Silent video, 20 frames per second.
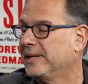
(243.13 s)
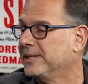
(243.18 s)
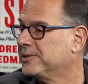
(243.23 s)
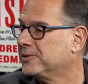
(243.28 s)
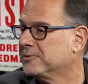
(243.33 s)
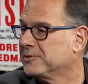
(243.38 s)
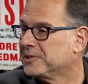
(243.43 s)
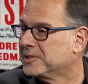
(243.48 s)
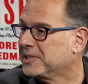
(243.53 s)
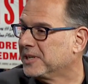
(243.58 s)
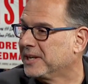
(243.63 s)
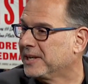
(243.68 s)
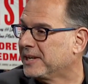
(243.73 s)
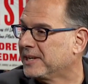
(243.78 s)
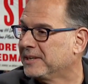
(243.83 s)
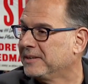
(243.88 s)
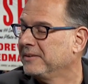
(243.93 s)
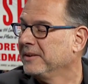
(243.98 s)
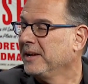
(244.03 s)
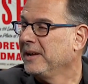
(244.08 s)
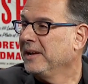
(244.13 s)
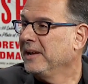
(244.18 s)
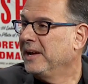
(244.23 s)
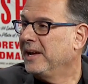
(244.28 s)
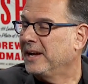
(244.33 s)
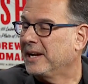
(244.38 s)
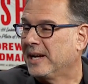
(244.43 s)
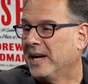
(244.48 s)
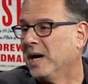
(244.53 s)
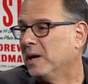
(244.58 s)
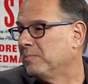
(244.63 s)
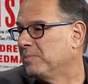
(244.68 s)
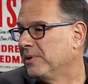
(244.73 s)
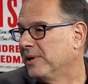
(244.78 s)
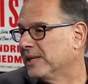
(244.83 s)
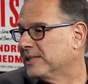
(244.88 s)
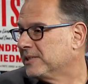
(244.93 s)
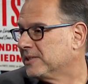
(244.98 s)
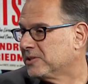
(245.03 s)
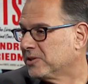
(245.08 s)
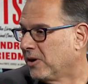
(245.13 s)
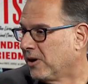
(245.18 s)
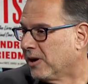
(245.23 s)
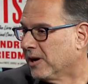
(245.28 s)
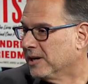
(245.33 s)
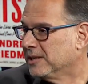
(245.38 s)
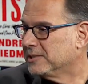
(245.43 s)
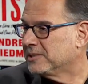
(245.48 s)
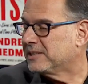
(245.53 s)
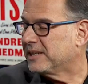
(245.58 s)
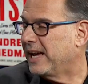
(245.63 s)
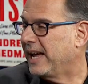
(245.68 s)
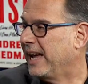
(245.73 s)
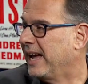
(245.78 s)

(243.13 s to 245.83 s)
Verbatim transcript: interesting and, and complex as ours.